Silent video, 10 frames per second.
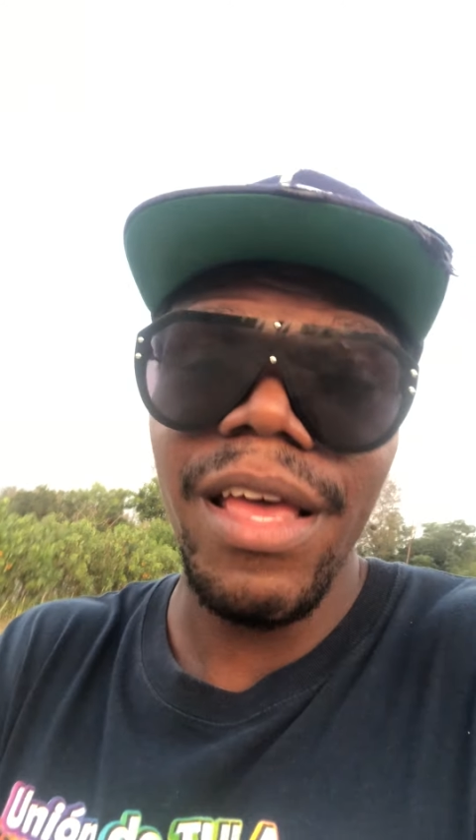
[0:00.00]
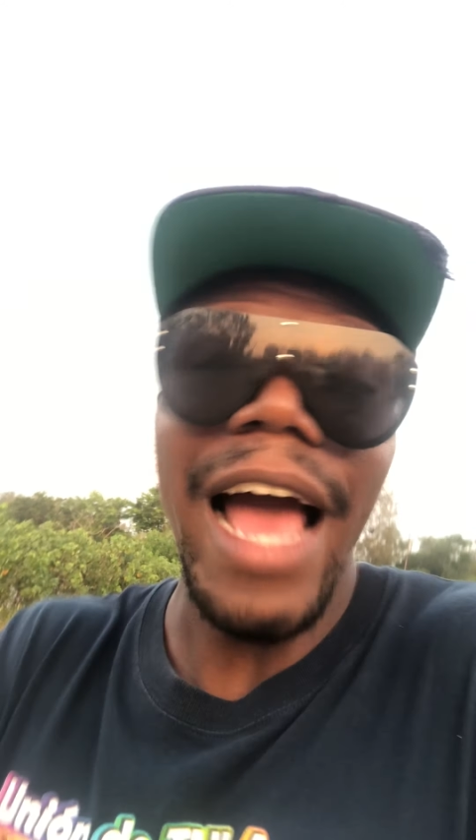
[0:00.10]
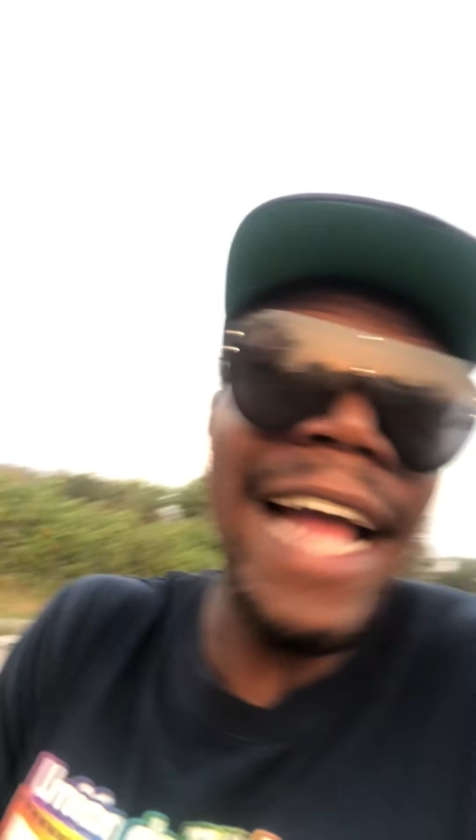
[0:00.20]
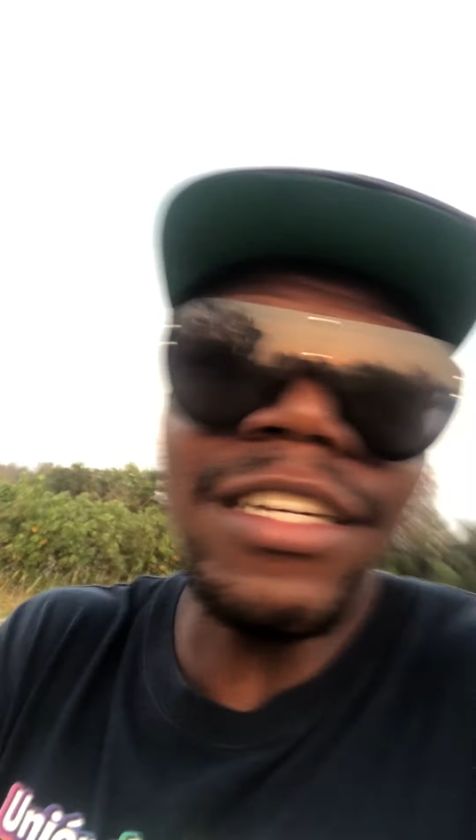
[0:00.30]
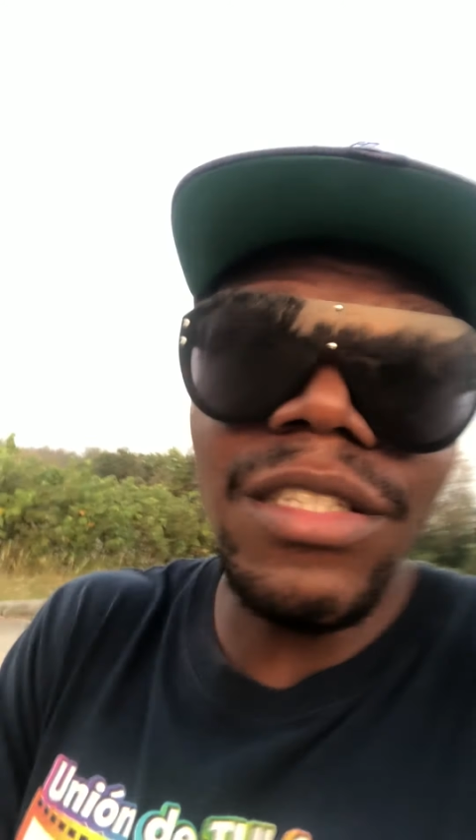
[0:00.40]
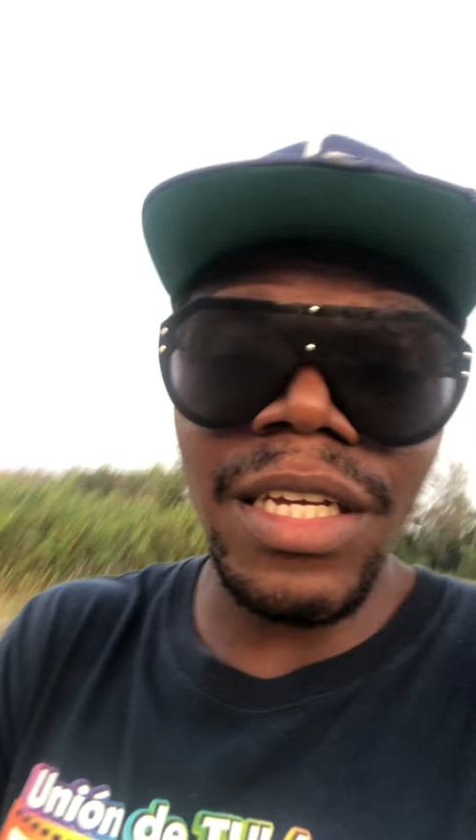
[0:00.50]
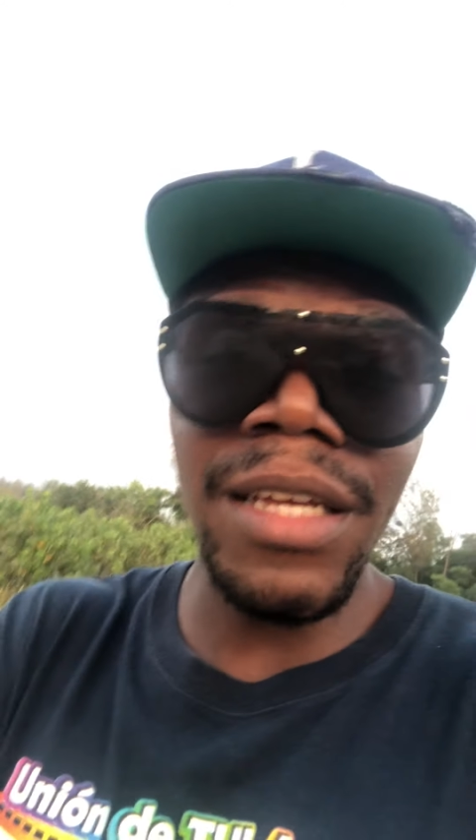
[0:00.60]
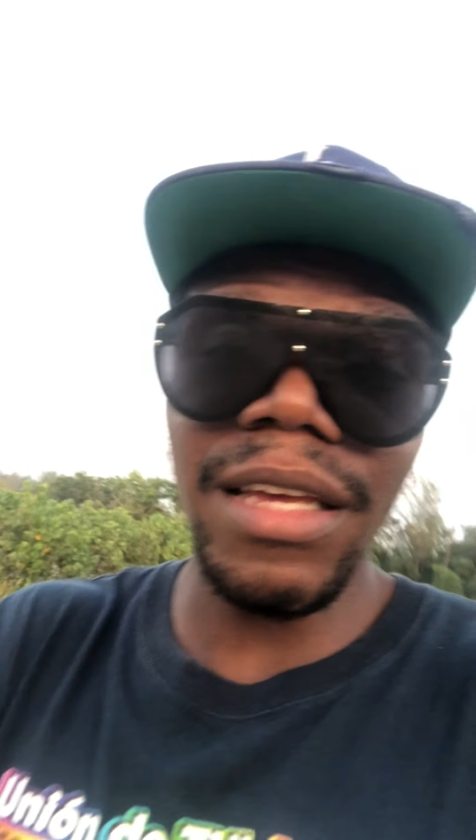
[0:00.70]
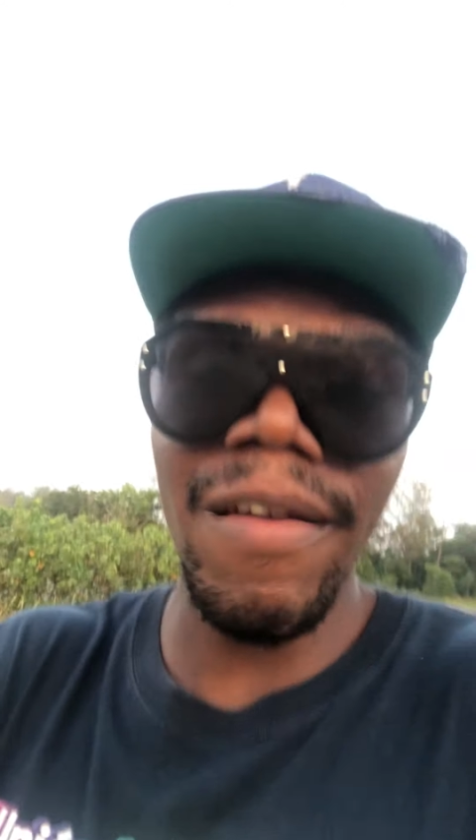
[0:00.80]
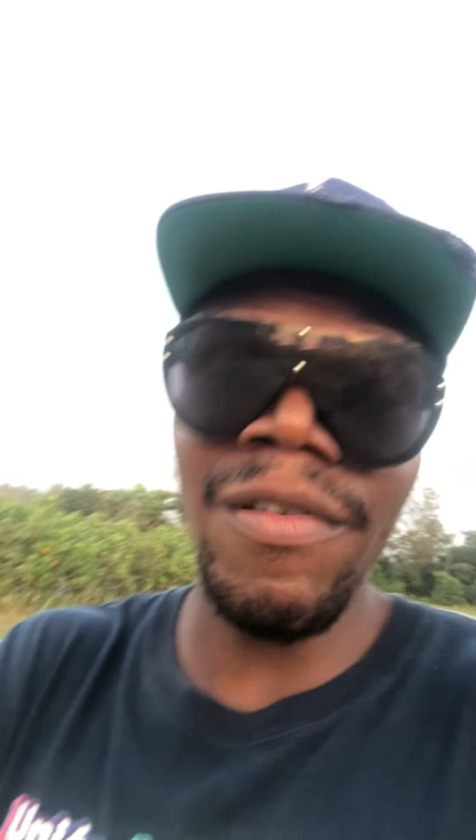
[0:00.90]
and you
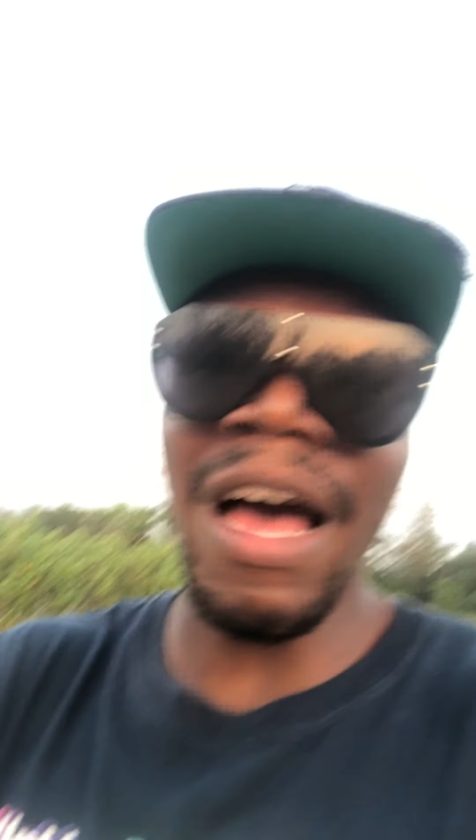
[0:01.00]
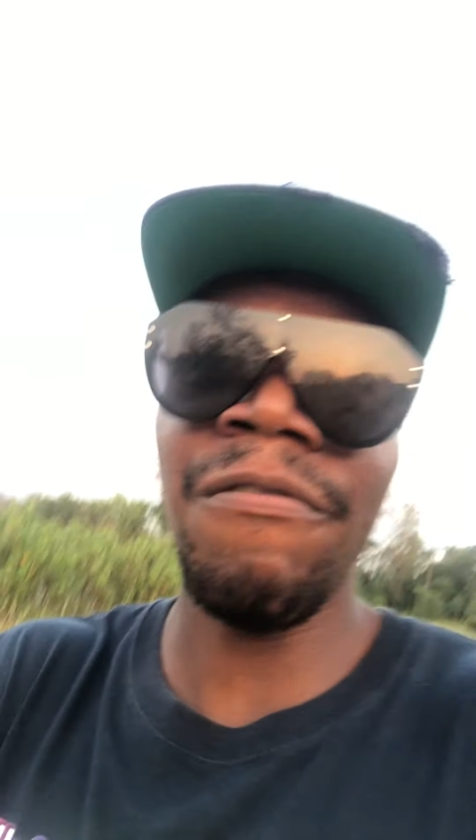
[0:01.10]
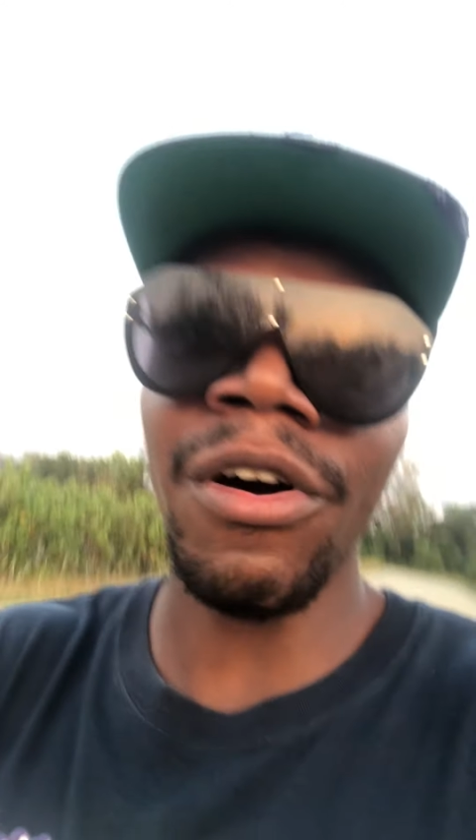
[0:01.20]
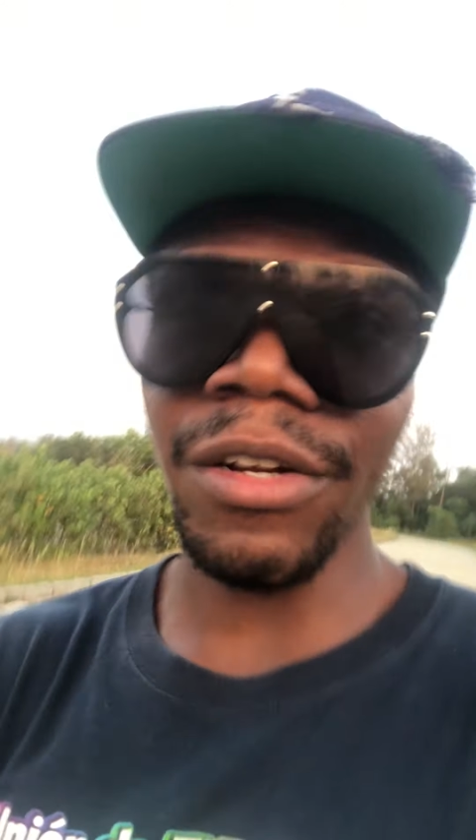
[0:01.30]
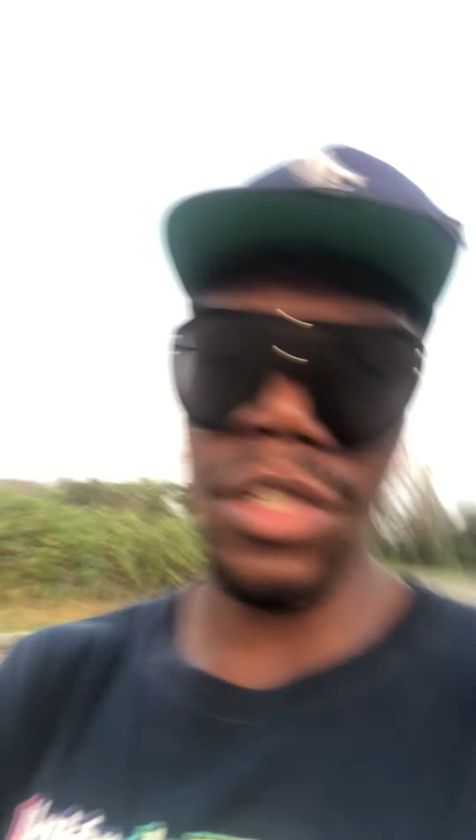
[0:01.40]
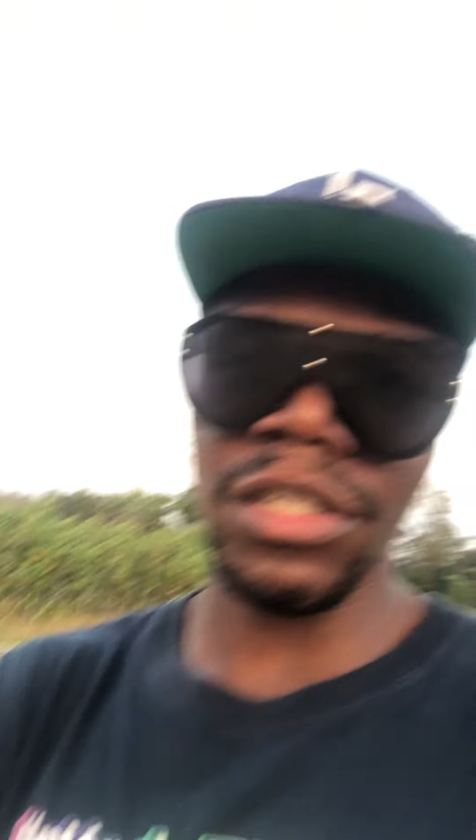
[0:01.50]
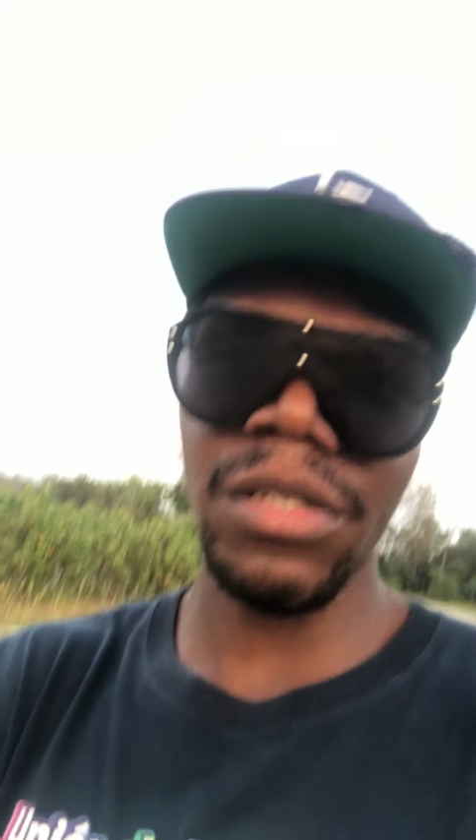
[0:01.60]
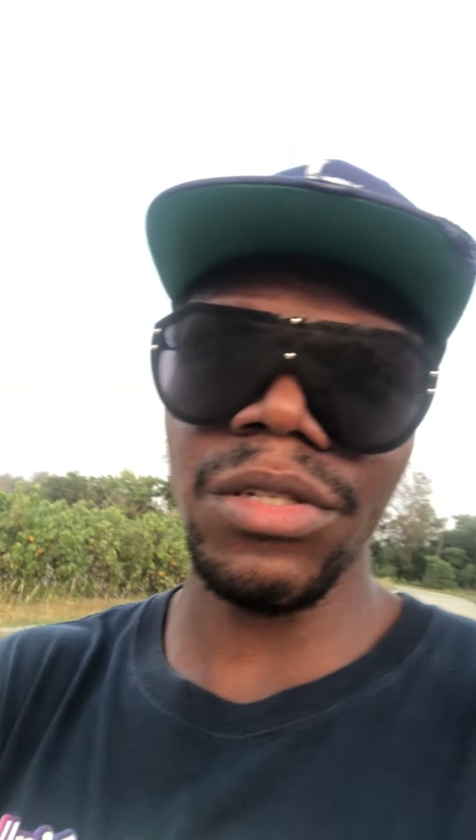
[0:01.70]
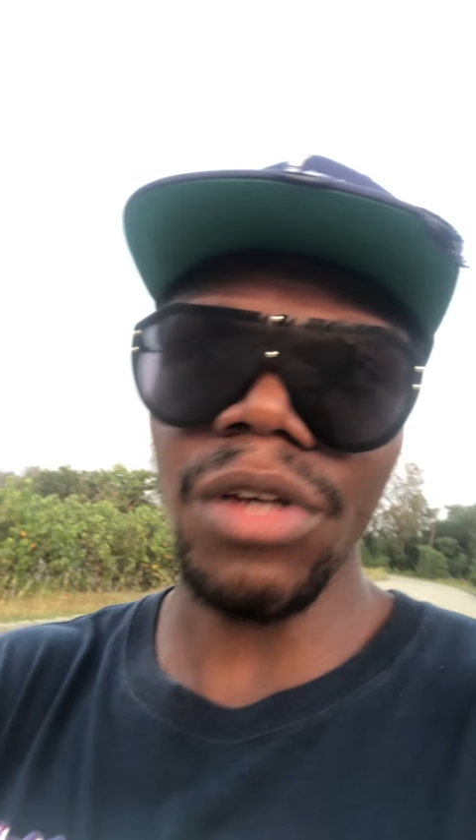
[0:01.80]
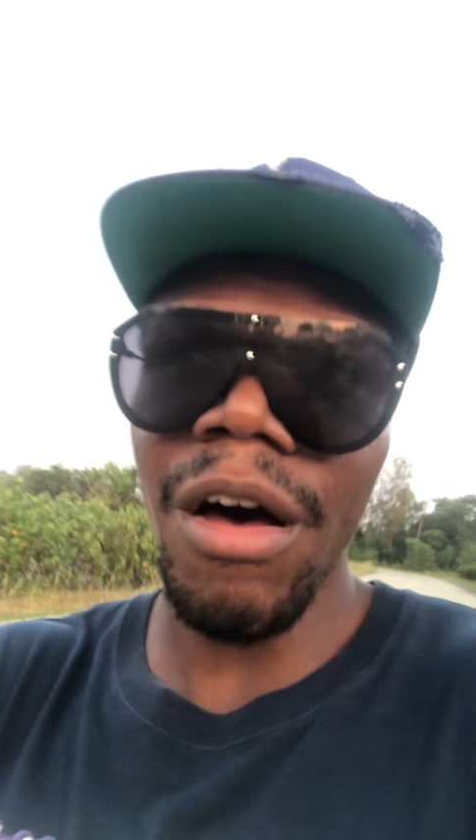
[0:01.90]
didn't even have
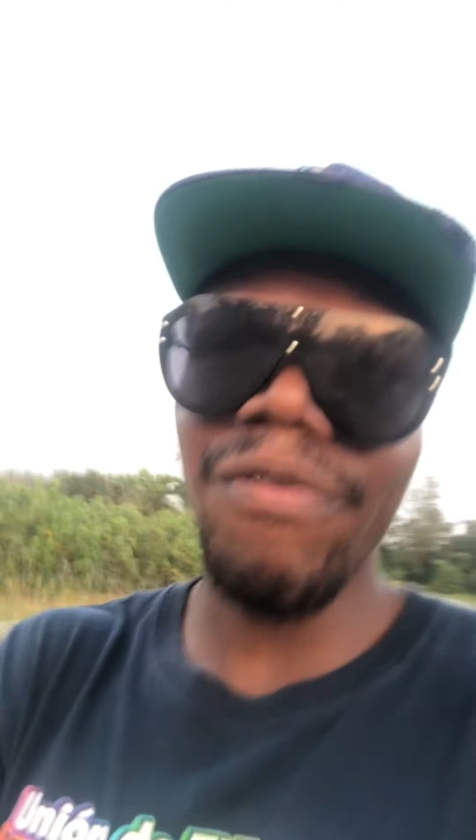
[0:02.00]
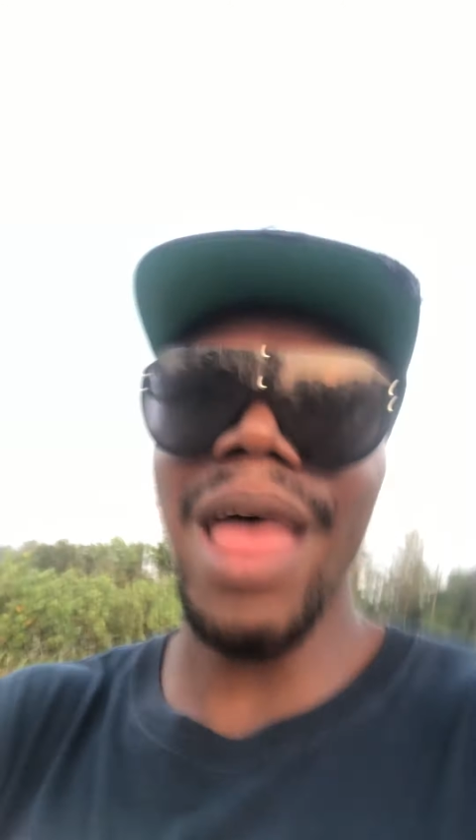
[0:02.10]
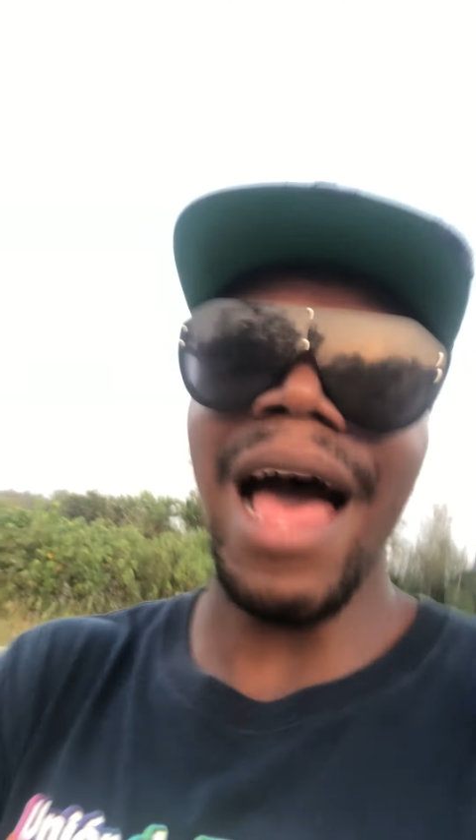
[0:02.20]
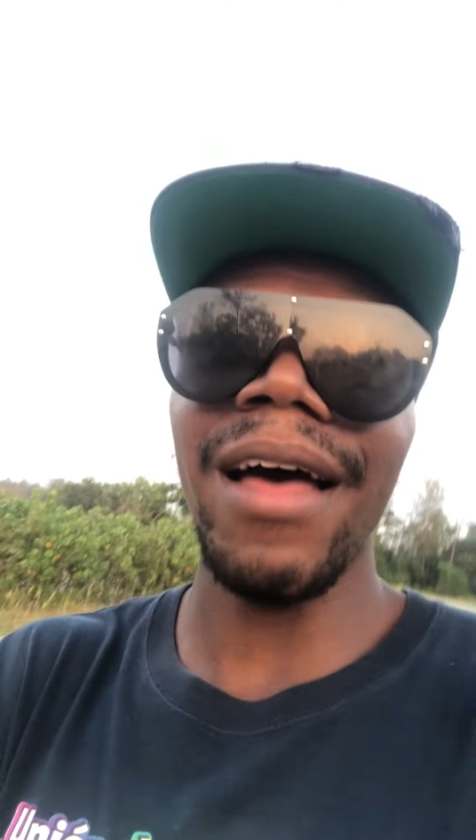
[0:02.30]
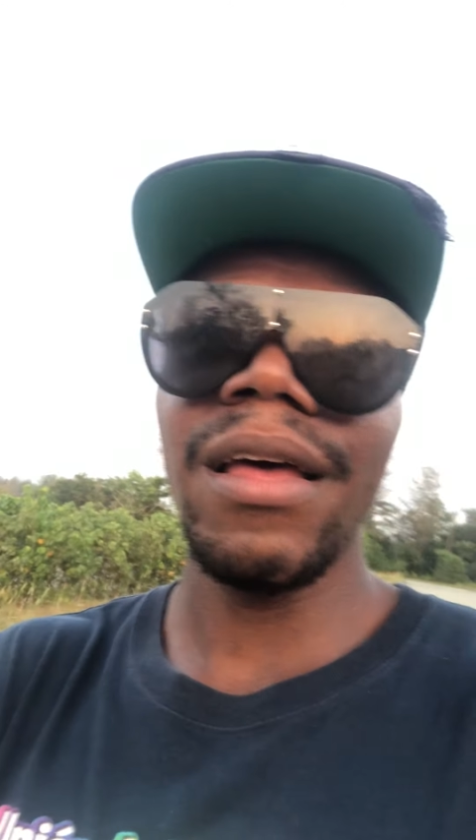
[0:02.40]
consciousness of that.